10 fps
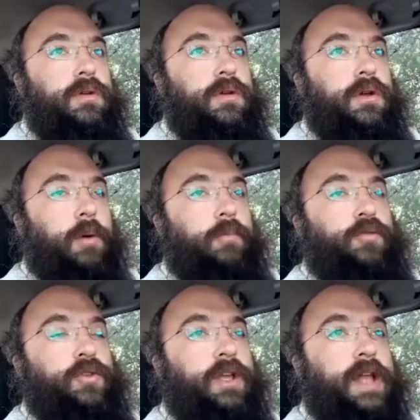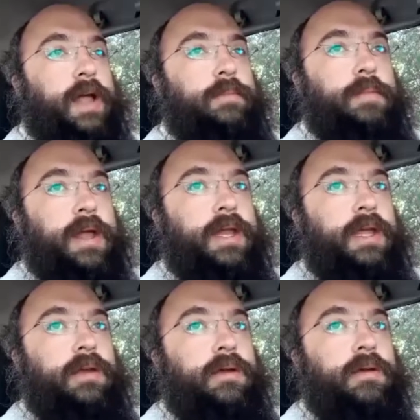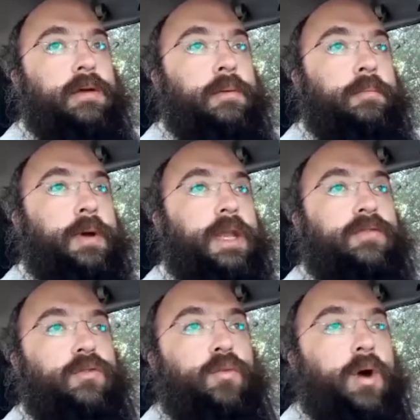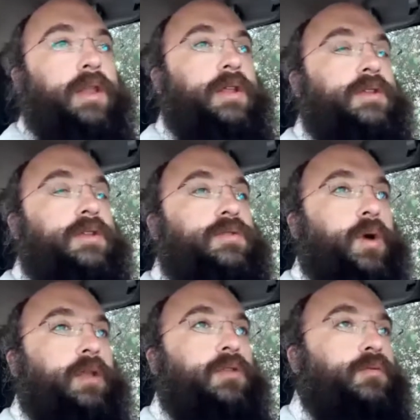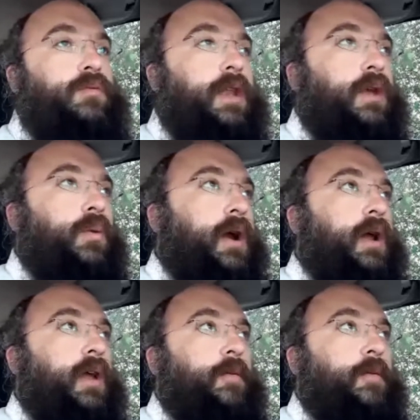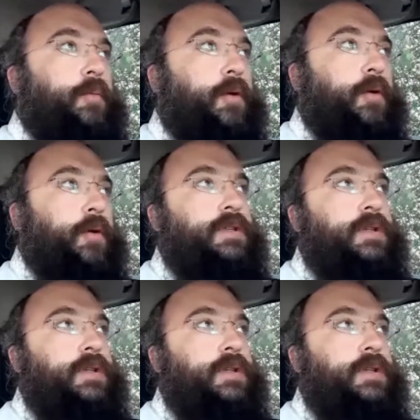hopefully not many, but even one is one too many, where if a person